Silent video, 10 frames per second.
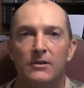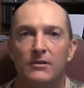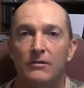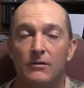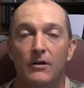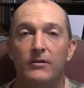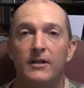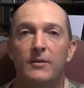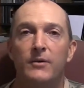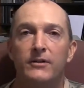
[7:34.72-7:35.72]
crawling
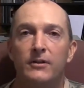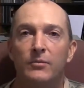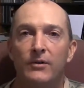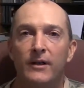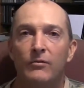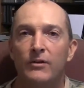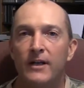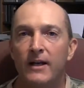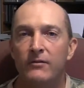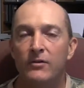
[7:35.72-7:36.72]
up on your prey, what
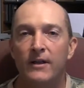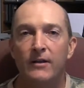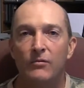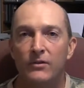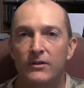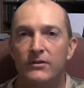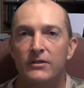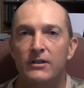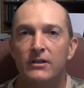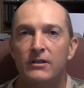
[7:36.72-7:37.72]
have you. They want to
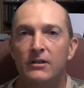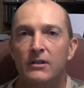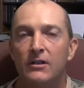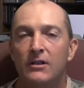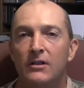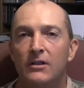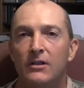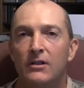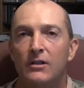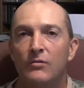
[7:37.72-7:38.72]
see
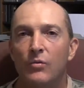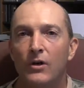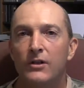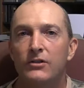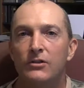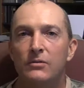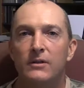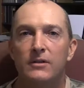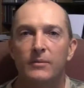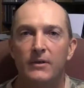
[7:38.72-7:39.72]
what you
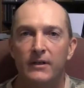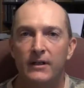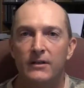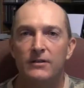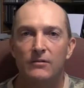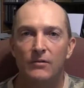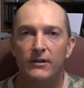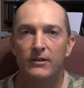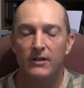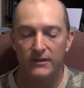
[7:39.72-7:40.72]
experience while
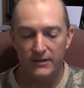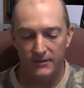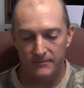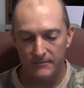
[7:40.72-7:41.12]
you're hunting.